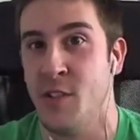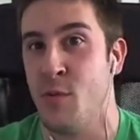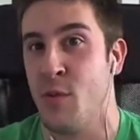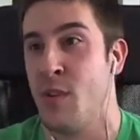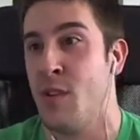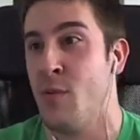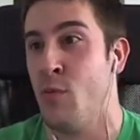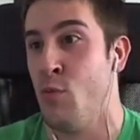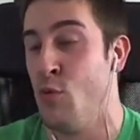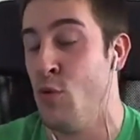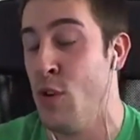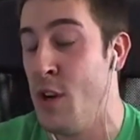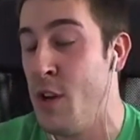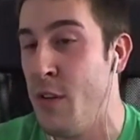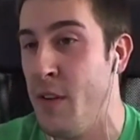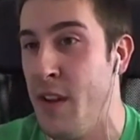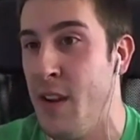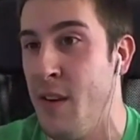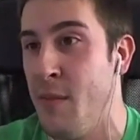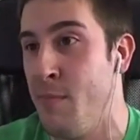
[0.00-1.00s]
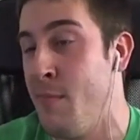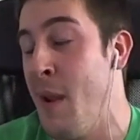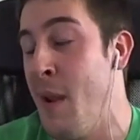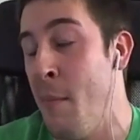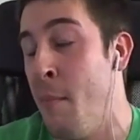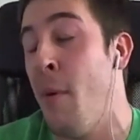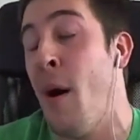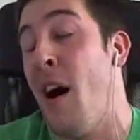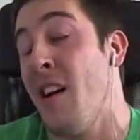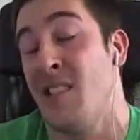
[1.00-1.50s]
It's really
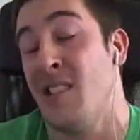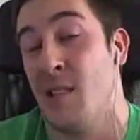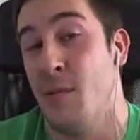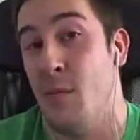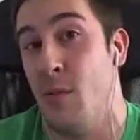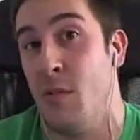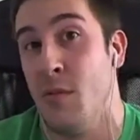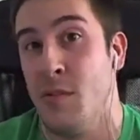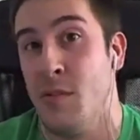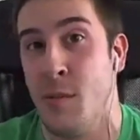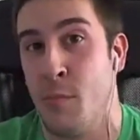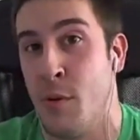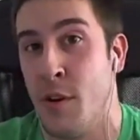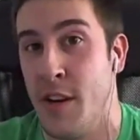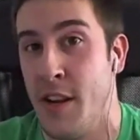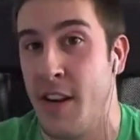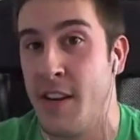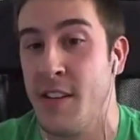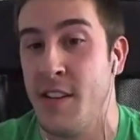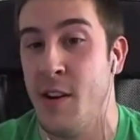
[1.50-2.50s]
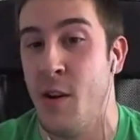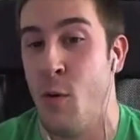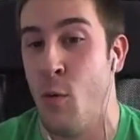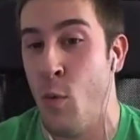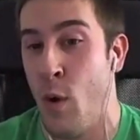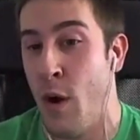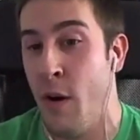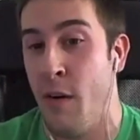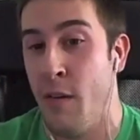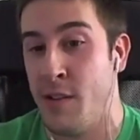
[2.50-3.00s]
impossible to predict,
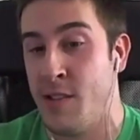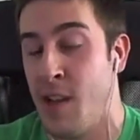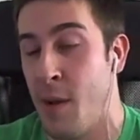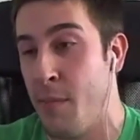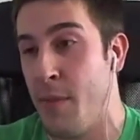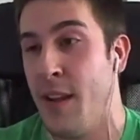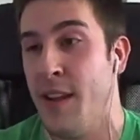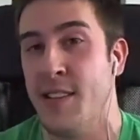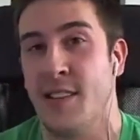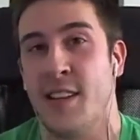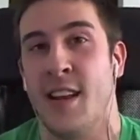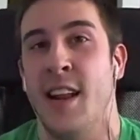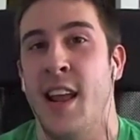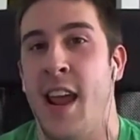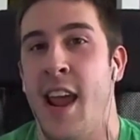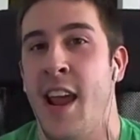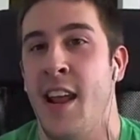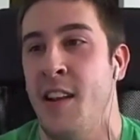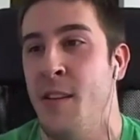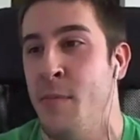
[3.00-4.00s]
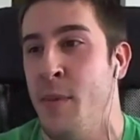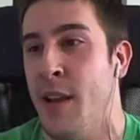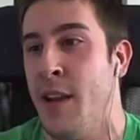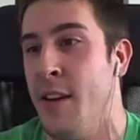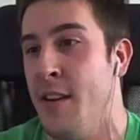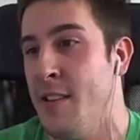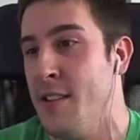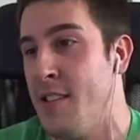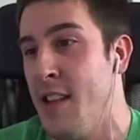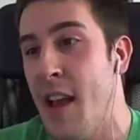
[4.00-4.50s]
where something going to end
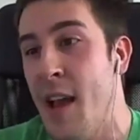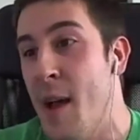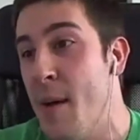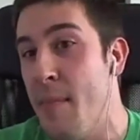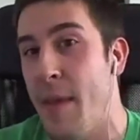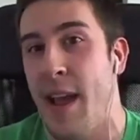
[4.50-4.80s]
because,